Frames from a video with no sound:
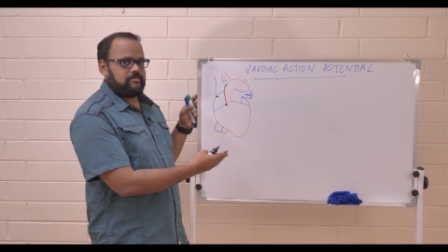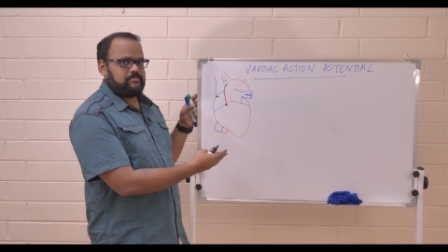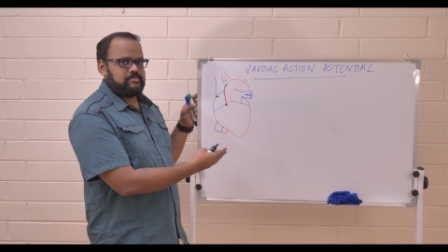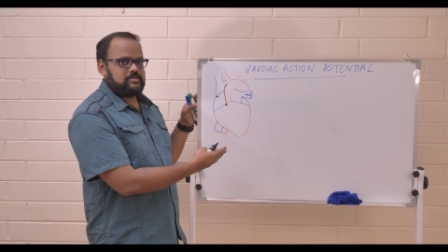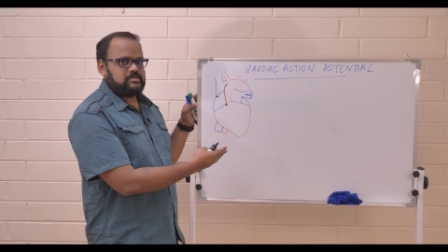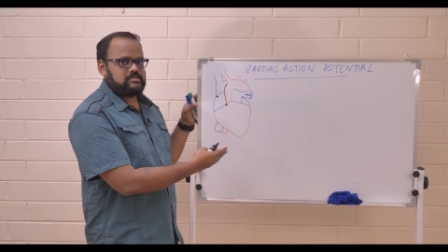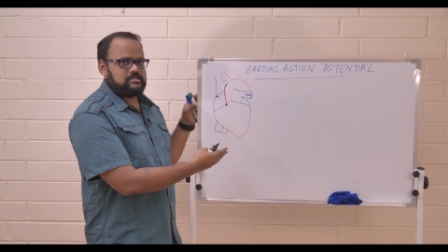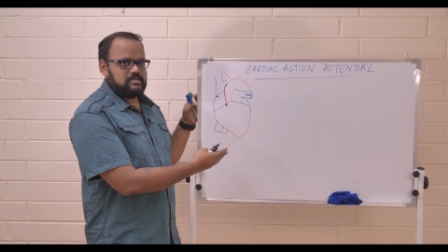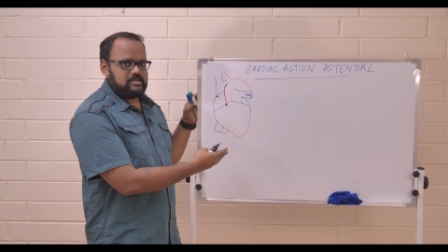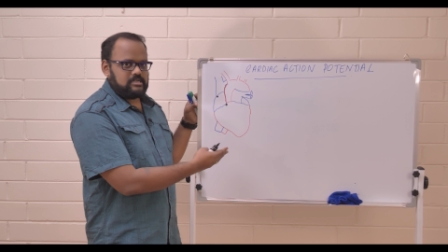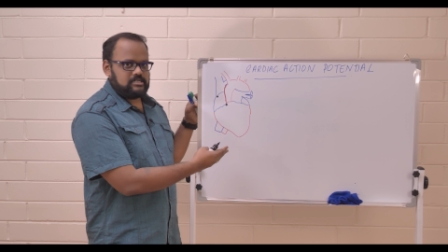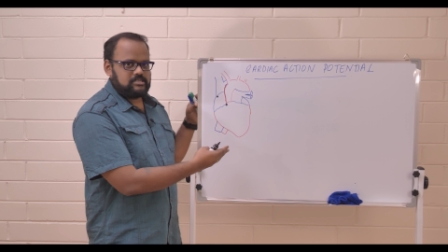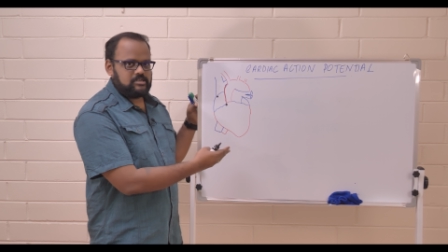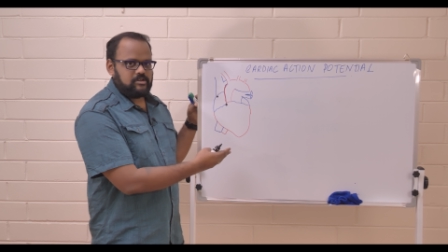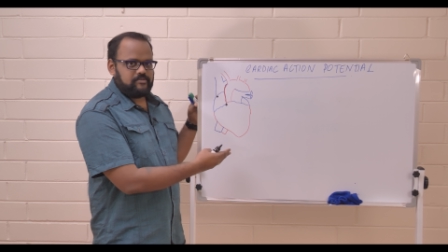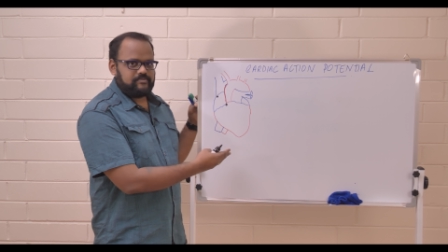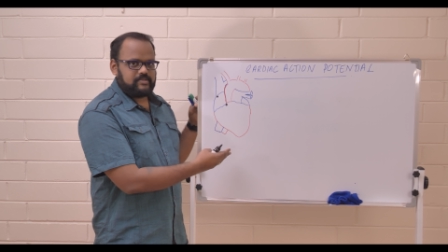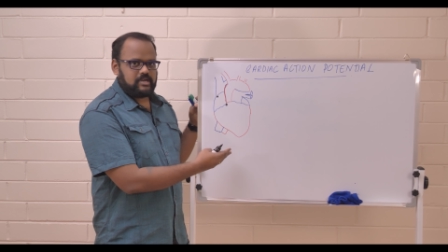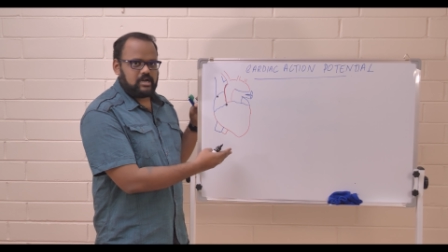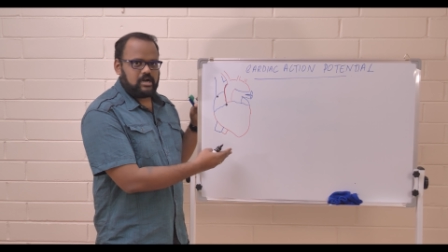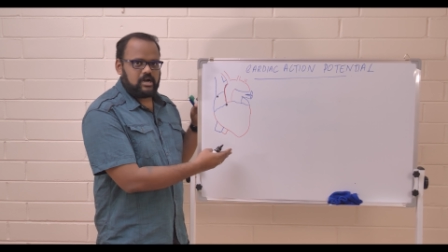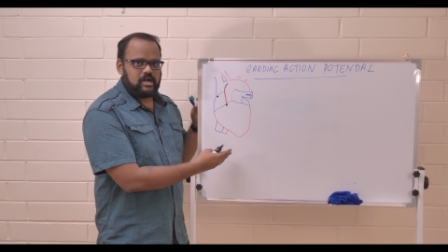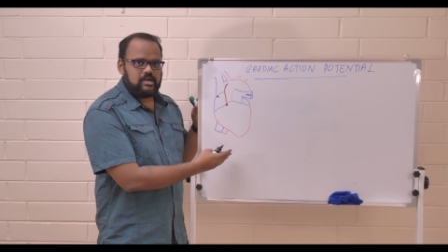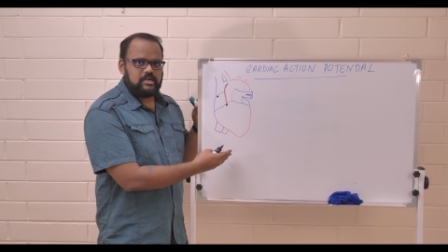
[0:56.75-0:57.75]
representation
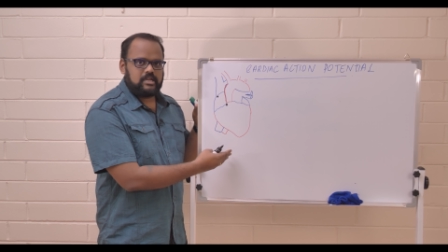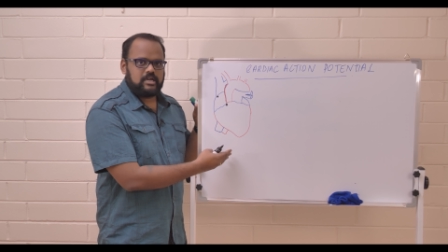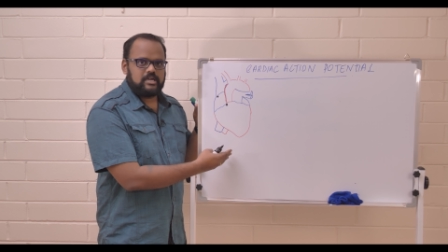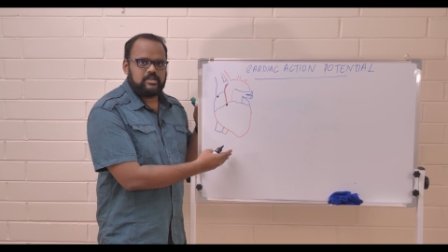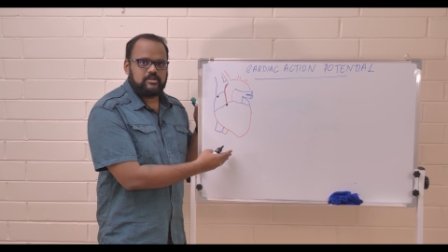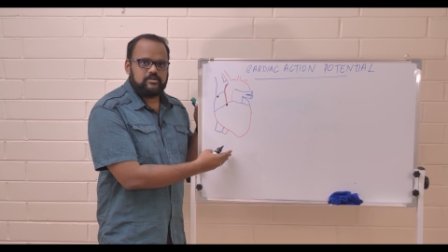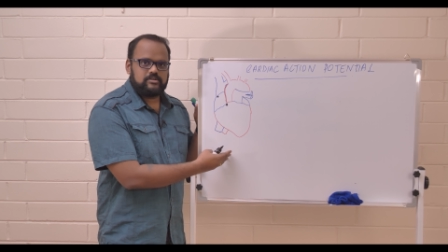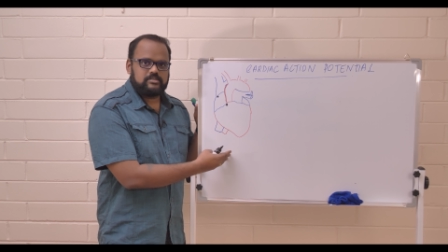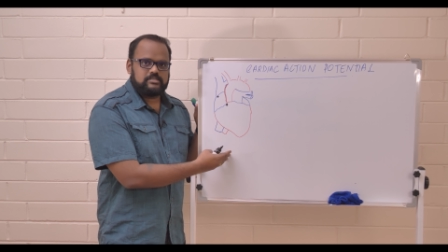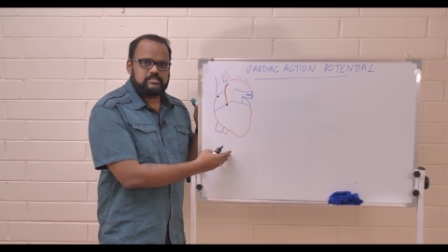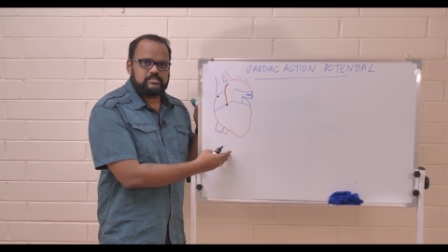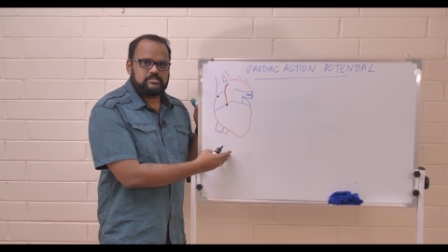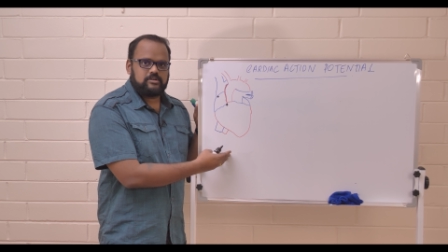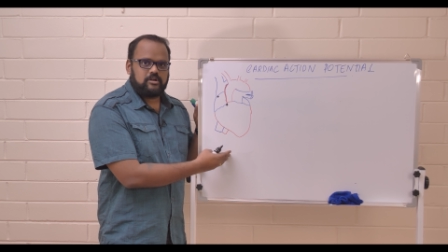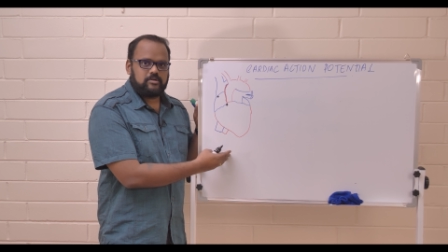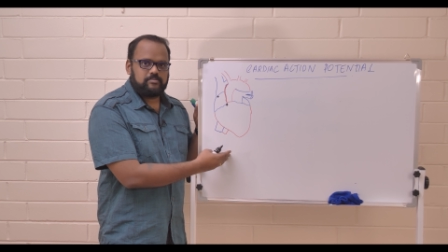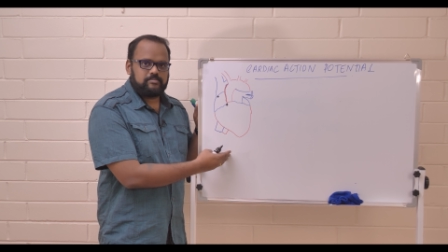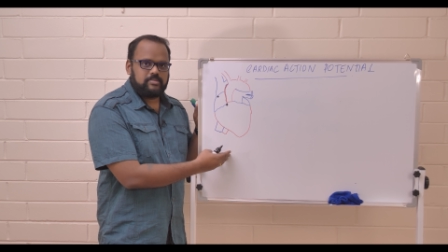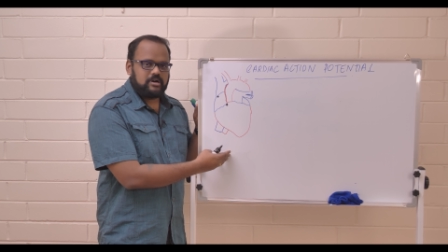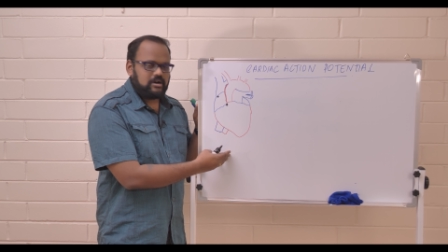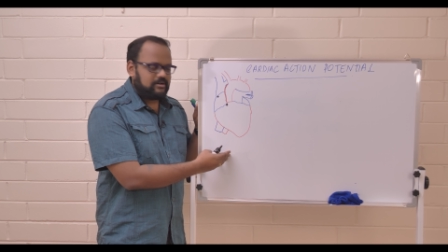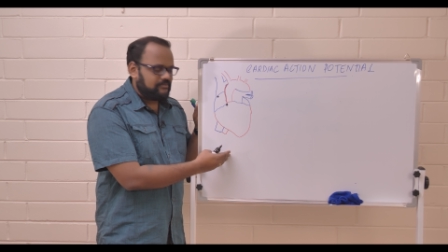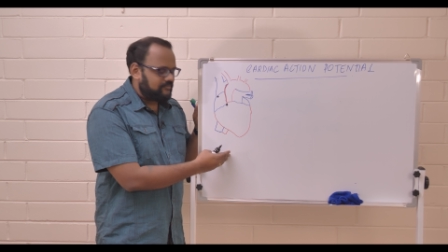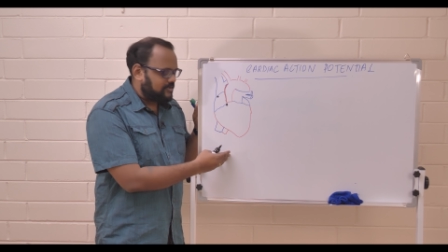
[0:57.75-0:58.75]
of the heart. I know it's
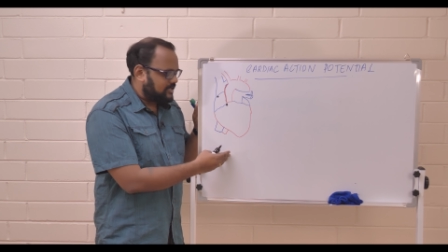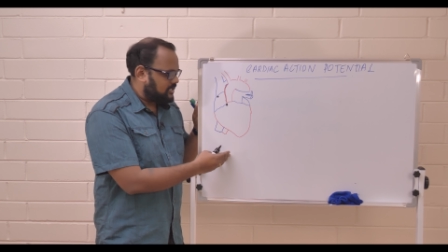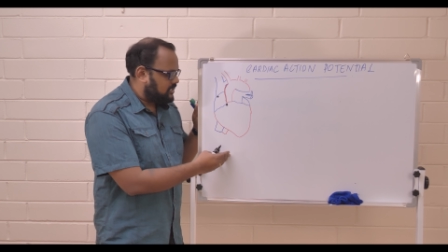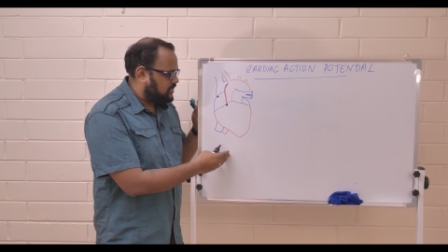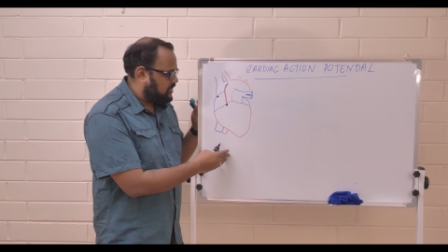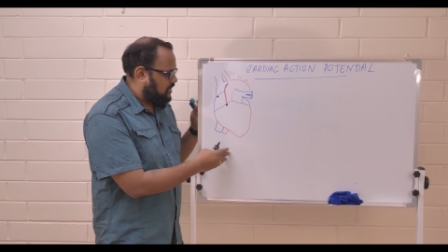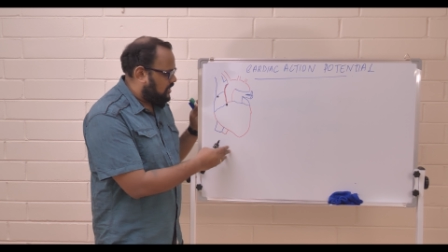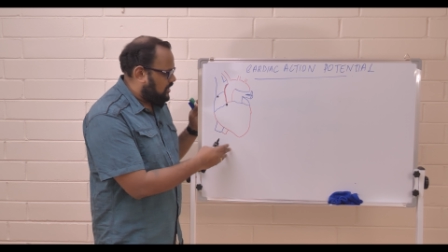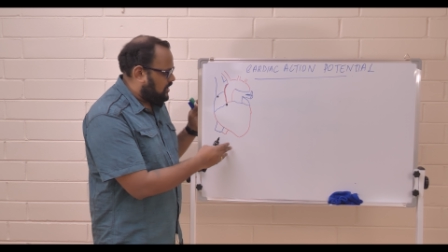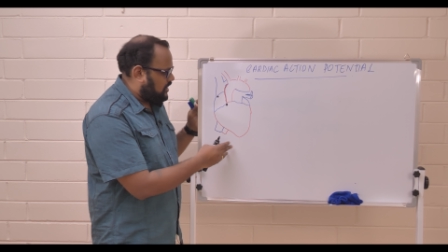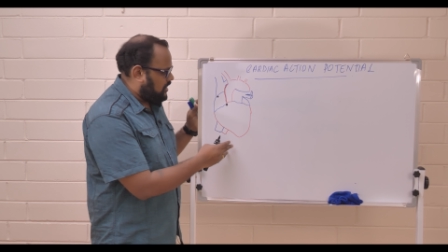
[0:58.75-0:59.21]
not perfect.